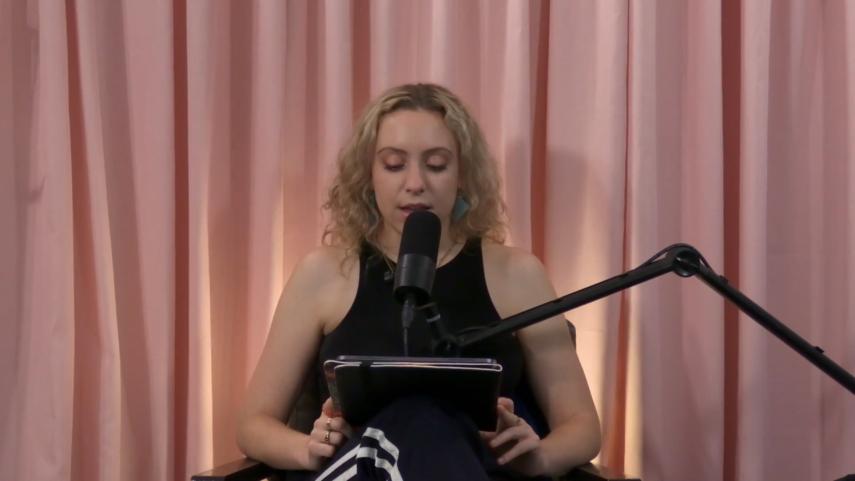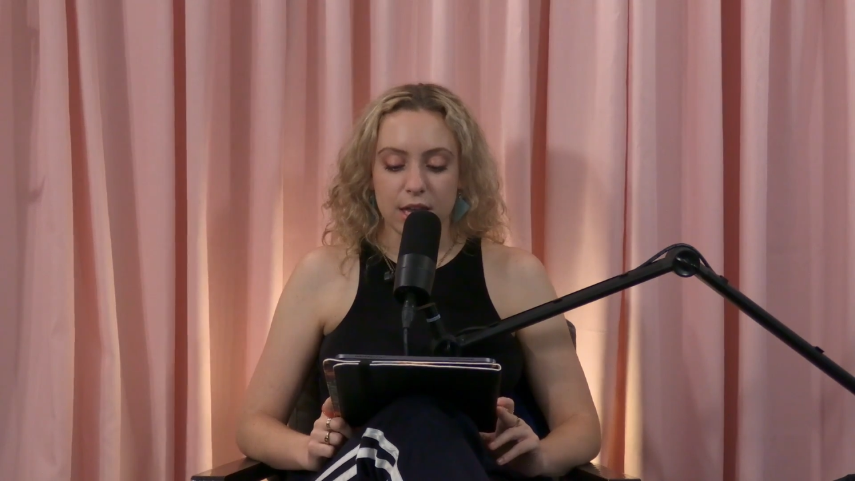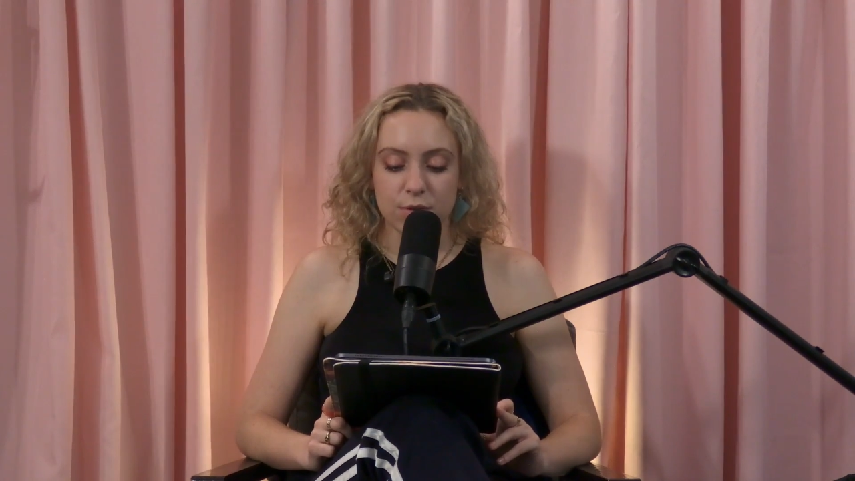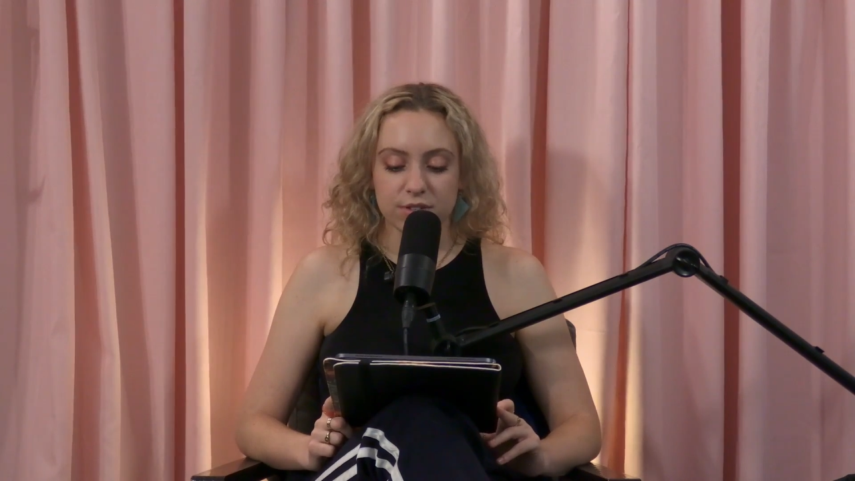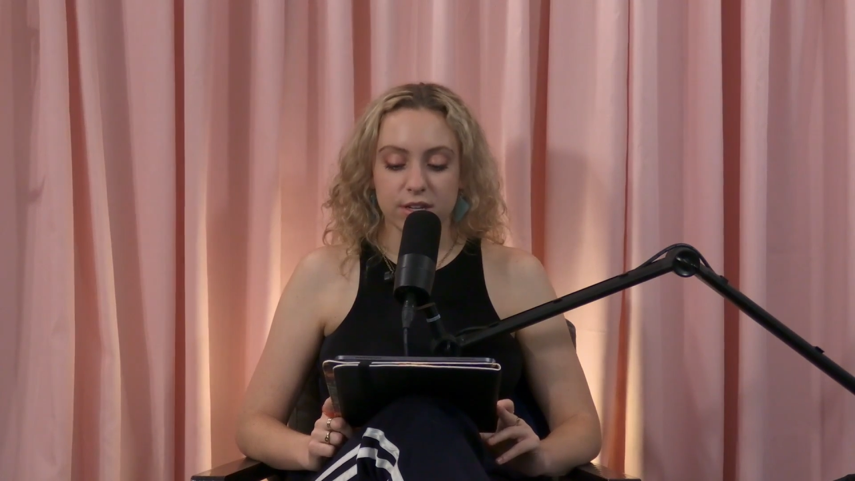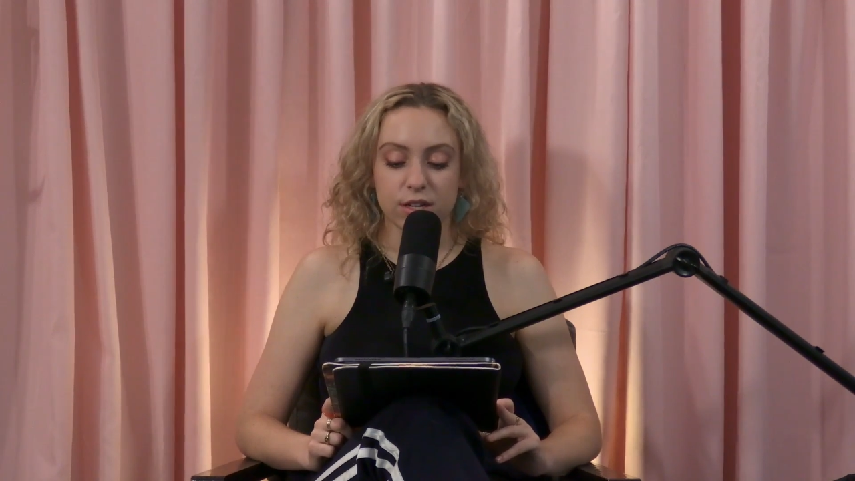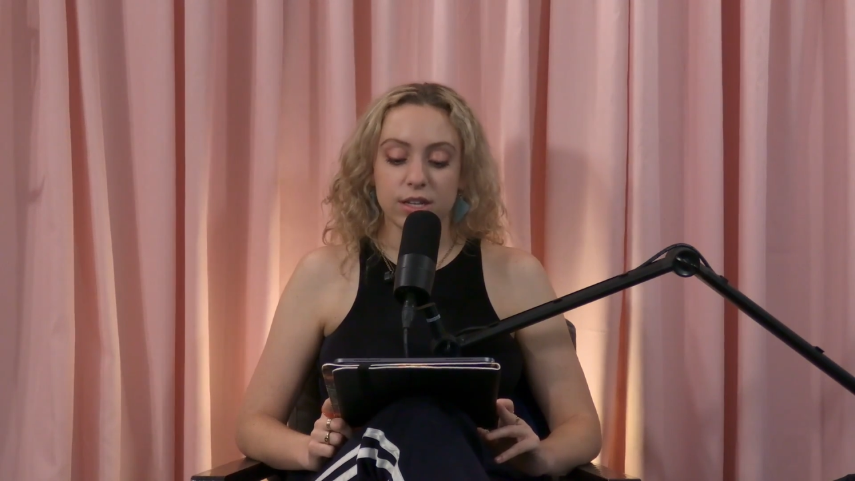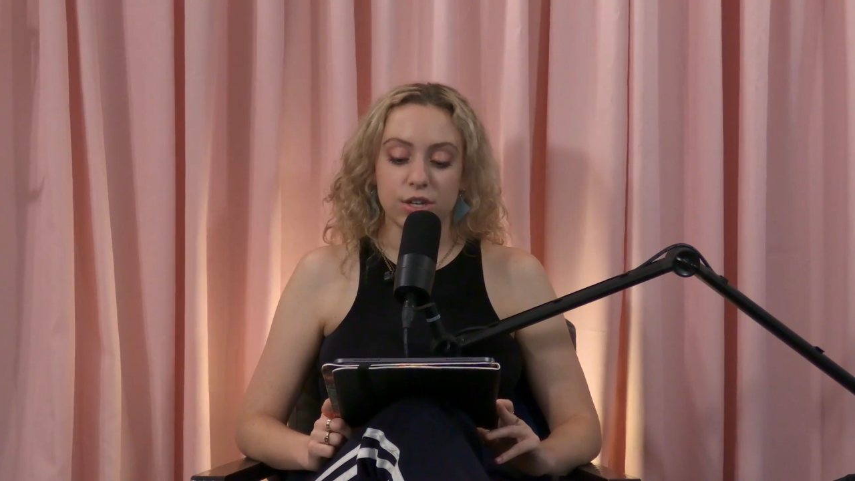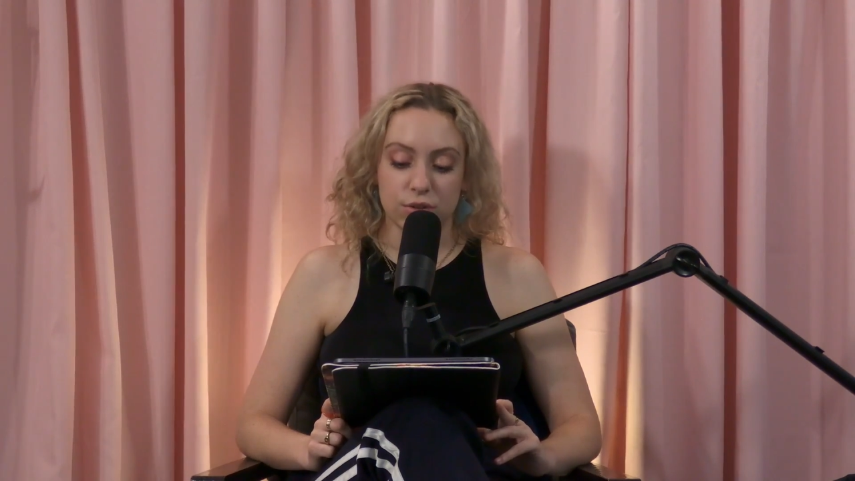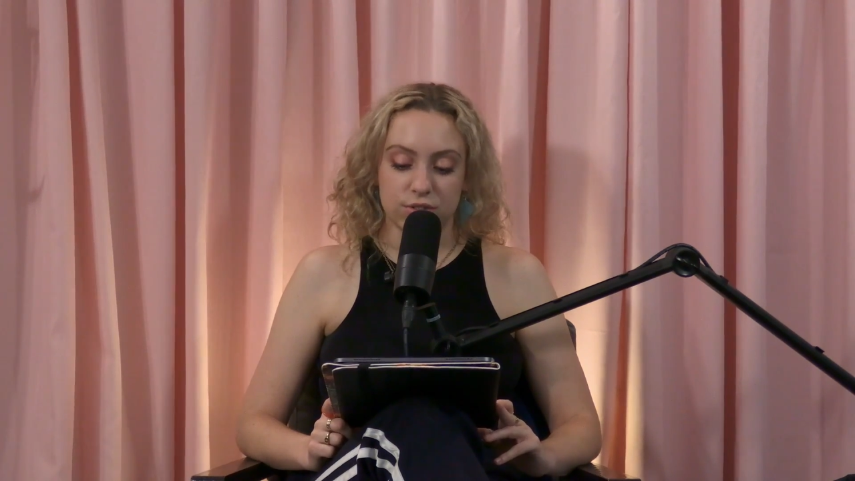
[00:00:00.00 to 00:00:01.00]
He was
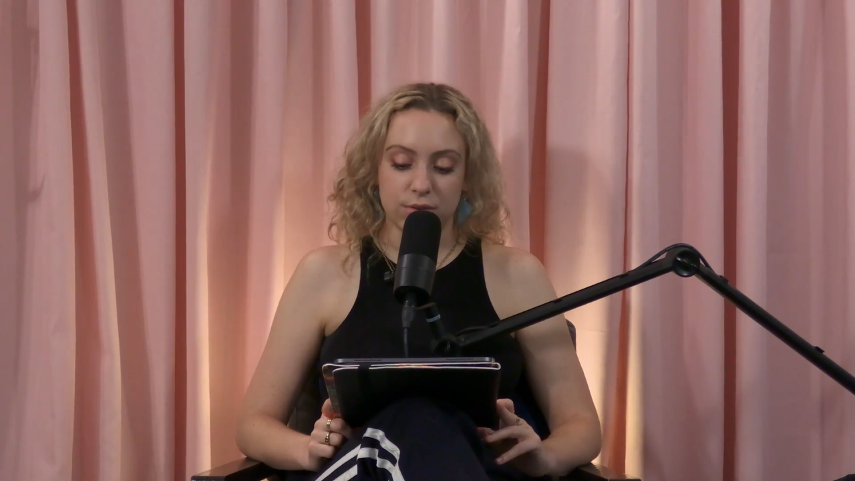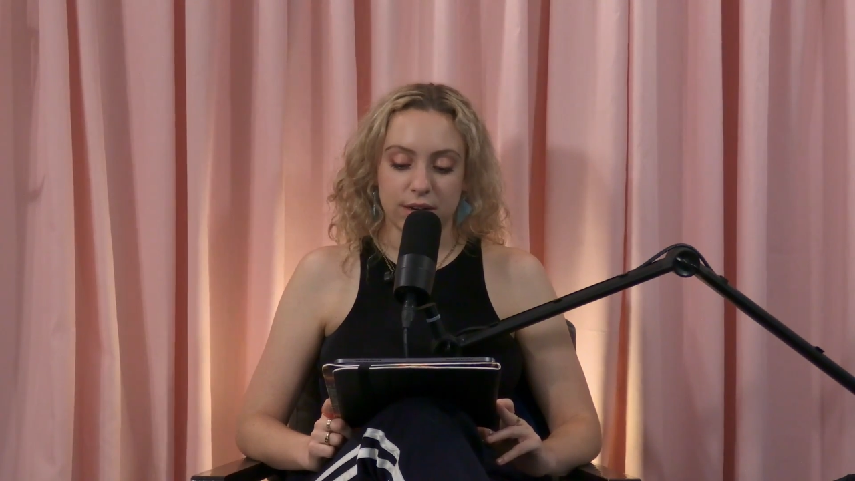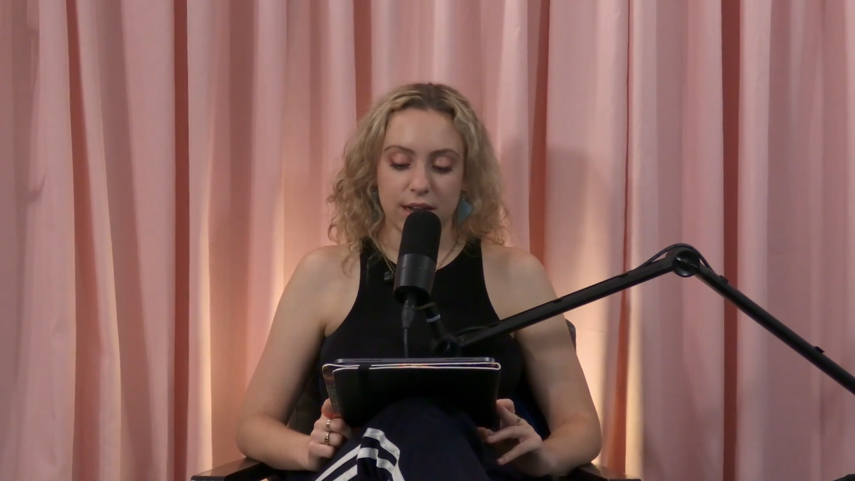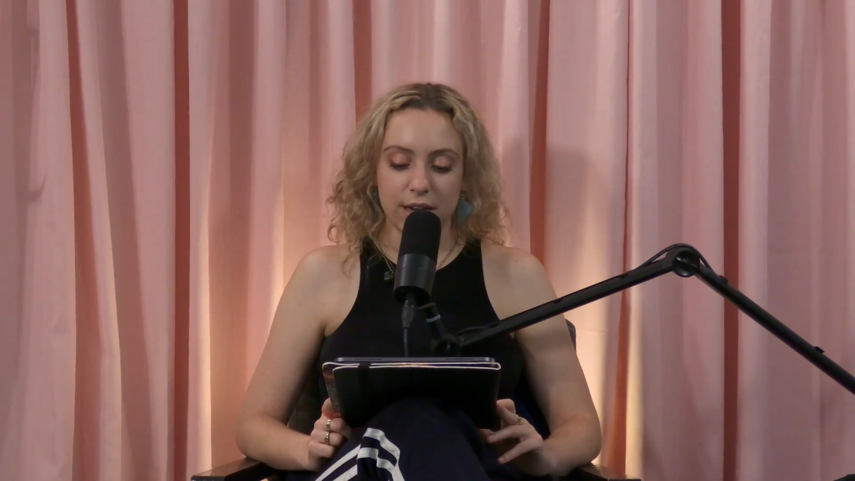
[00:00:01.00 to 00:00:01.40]
clearly new to it.